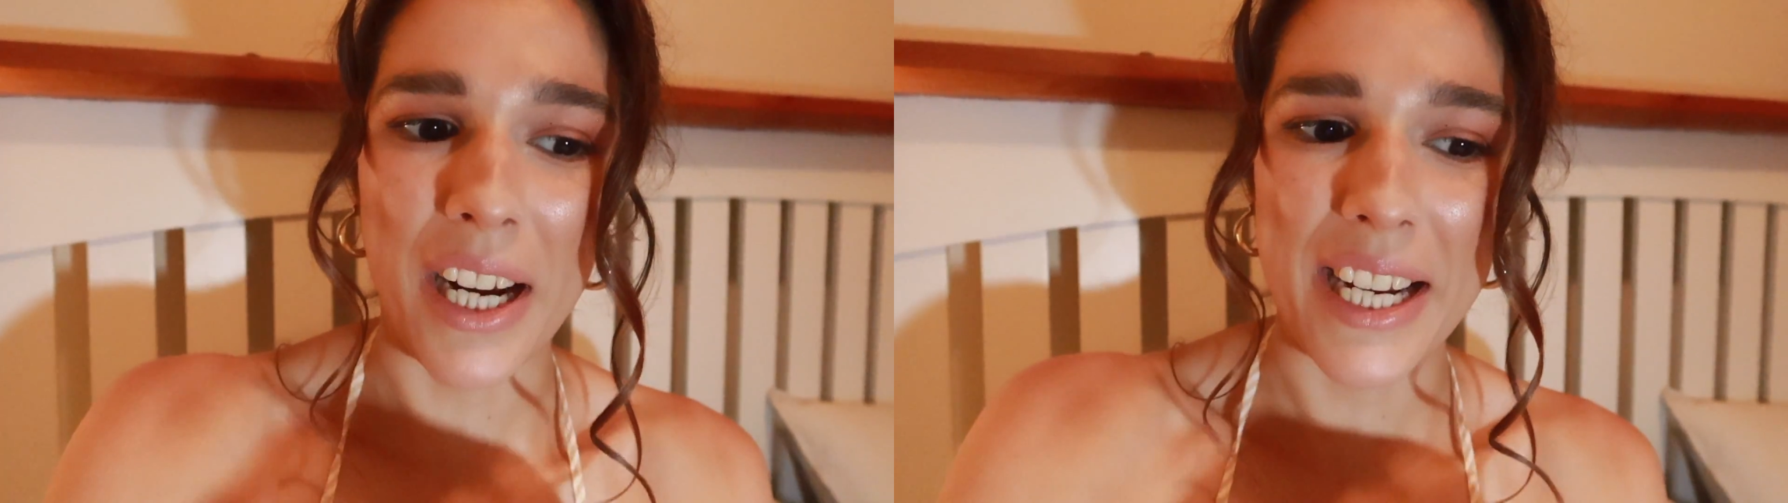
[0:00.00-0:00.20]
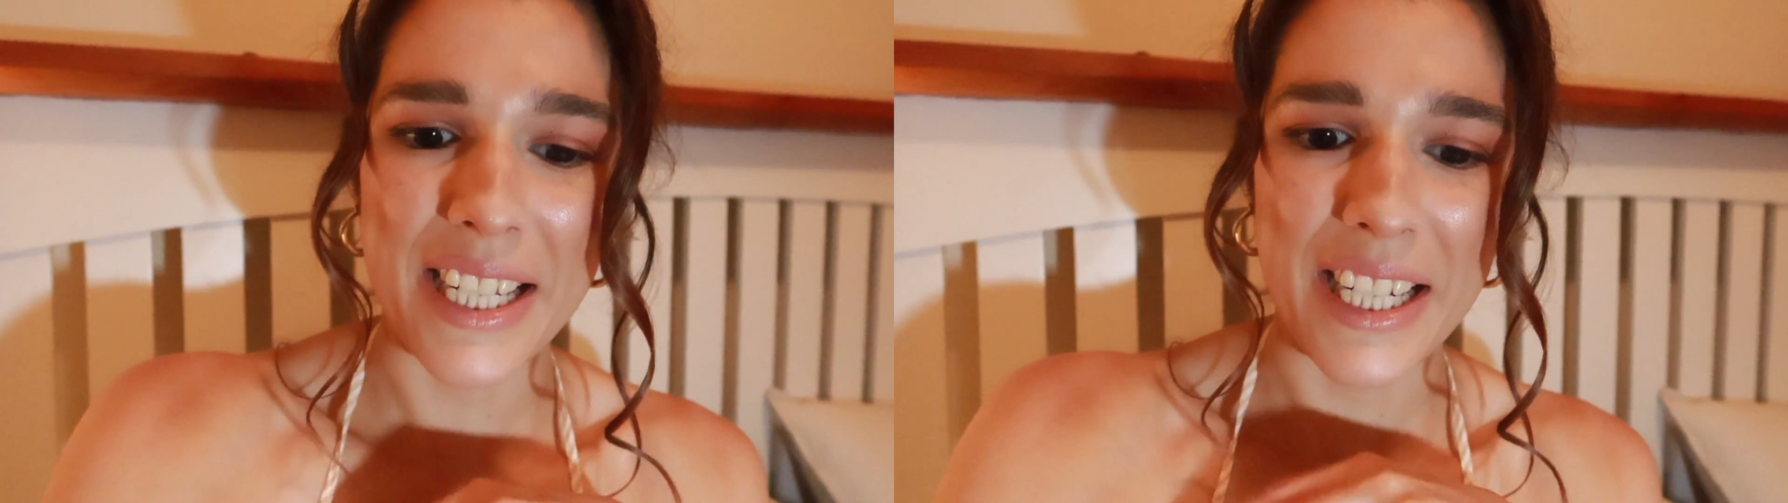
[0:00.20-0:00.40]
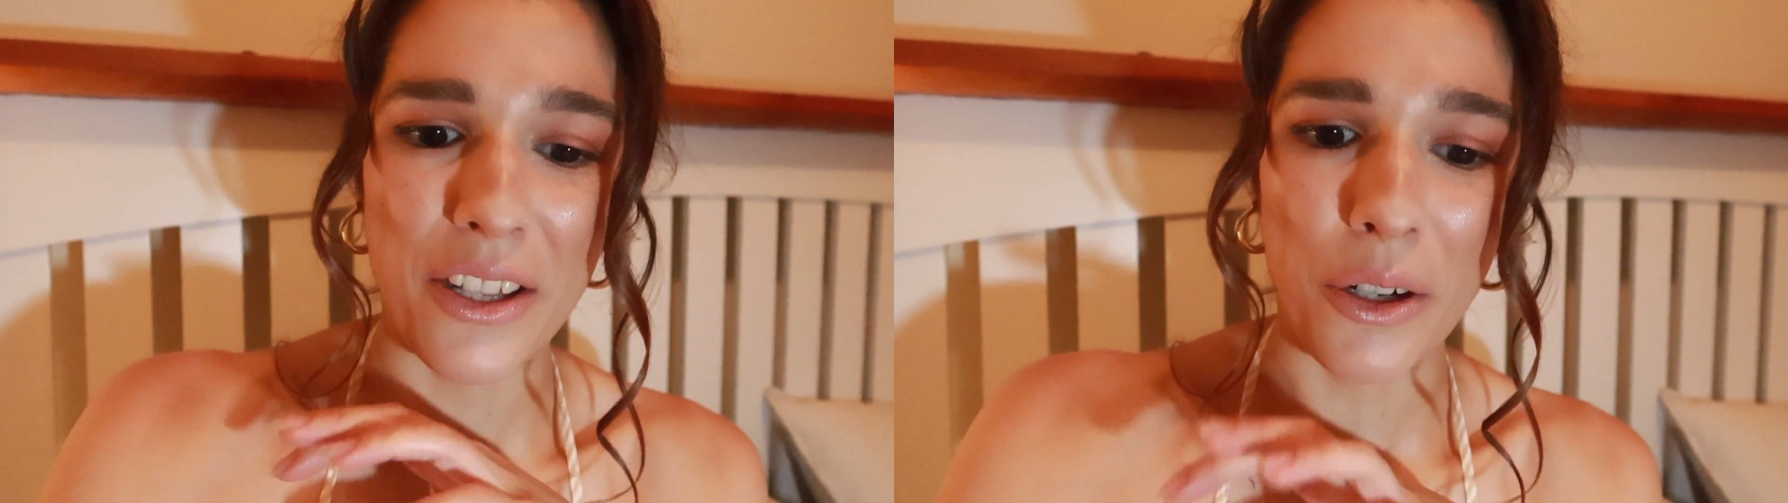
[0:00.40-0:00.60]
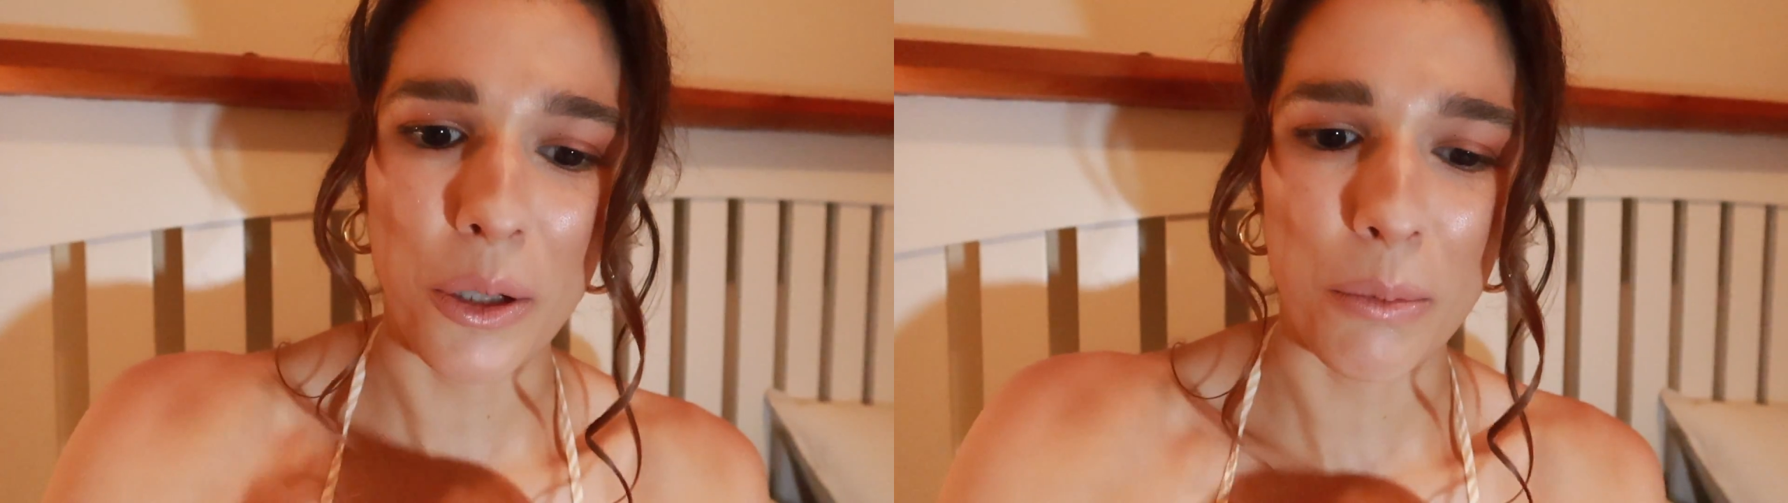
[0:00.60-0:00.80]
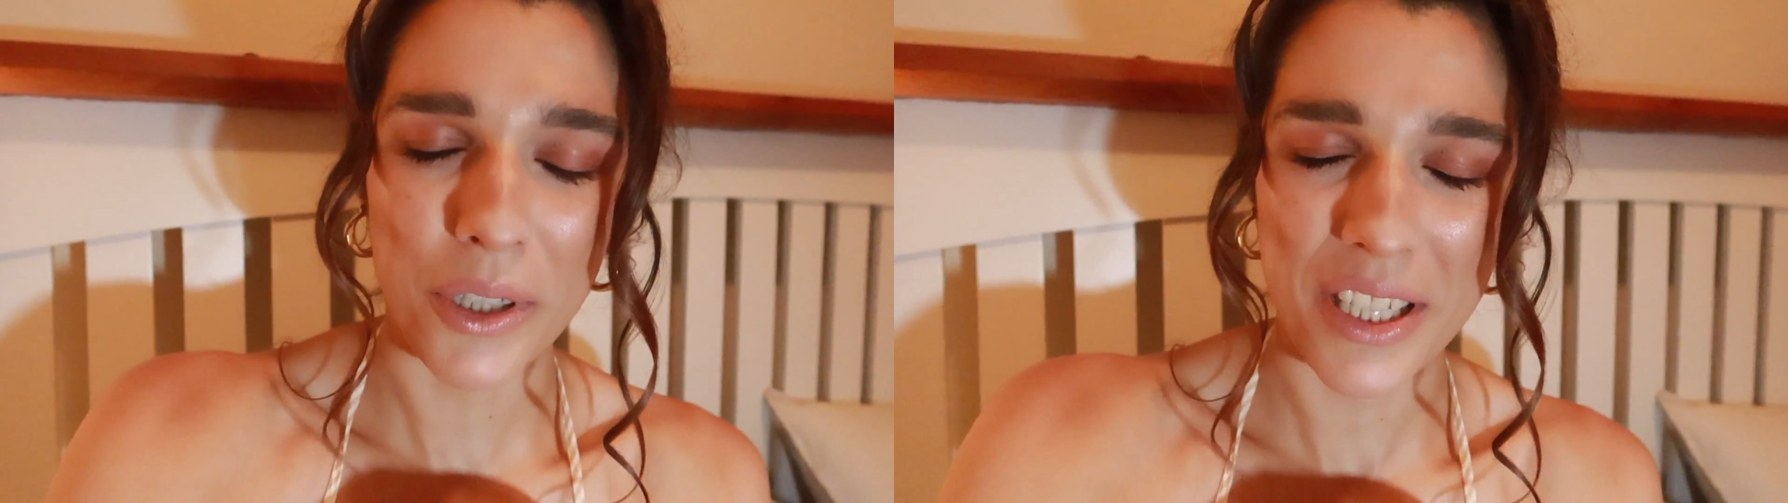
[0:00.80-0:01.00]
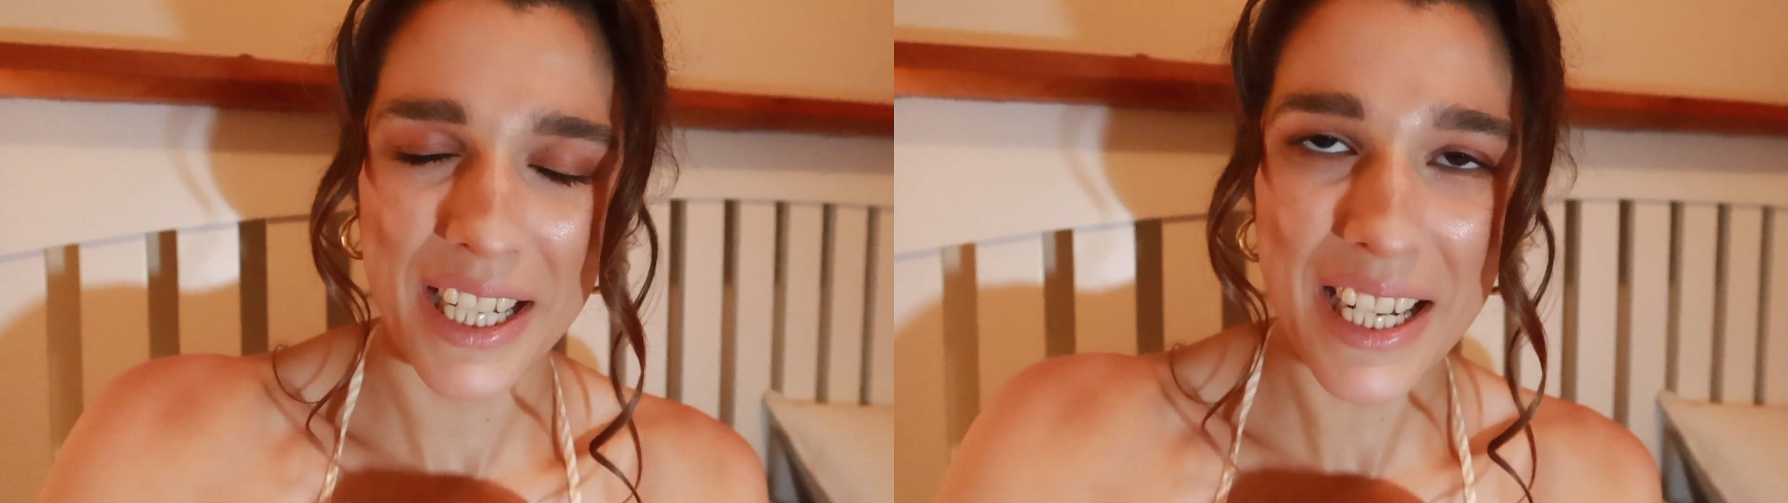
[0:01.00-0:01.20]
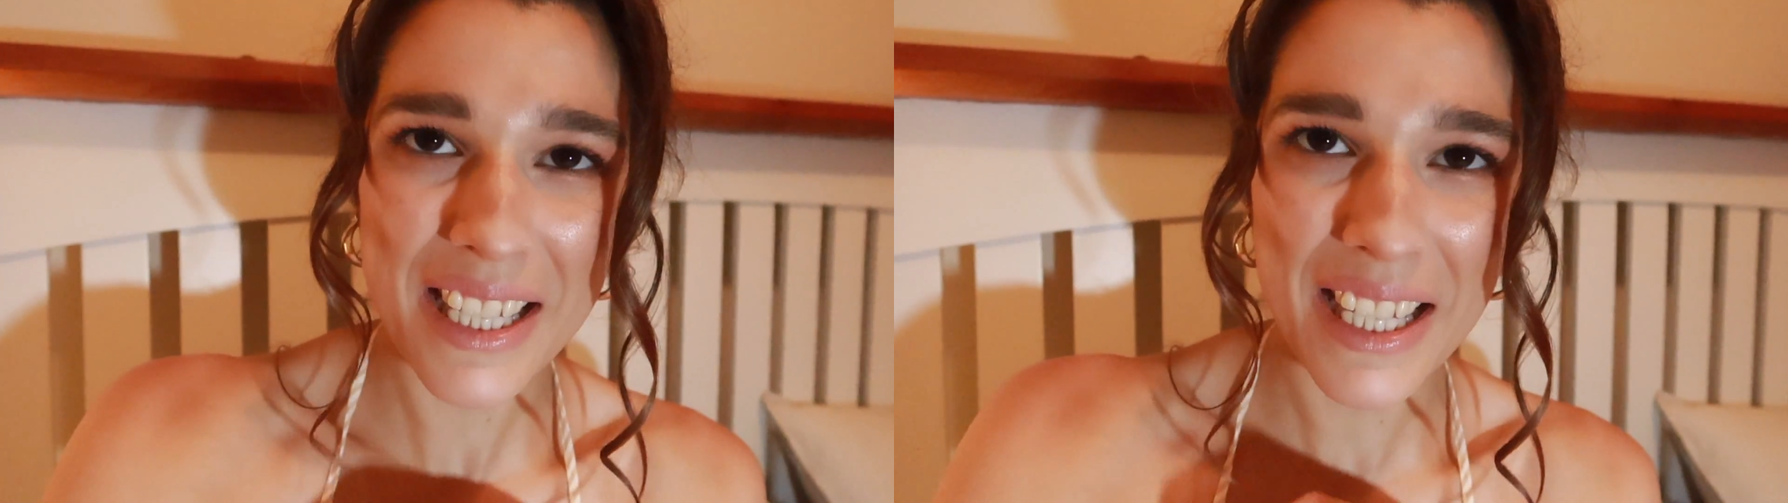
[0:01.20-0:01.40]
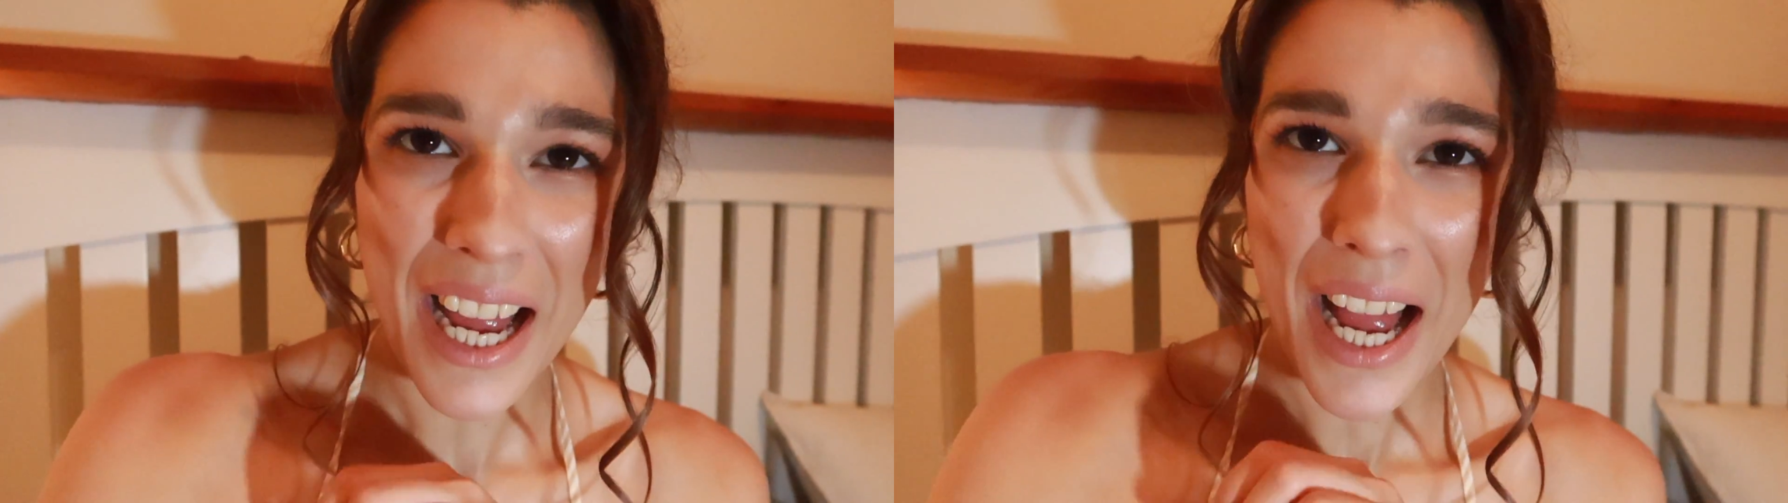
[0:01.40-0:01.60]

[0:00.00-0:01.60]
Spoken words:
I did the whole process,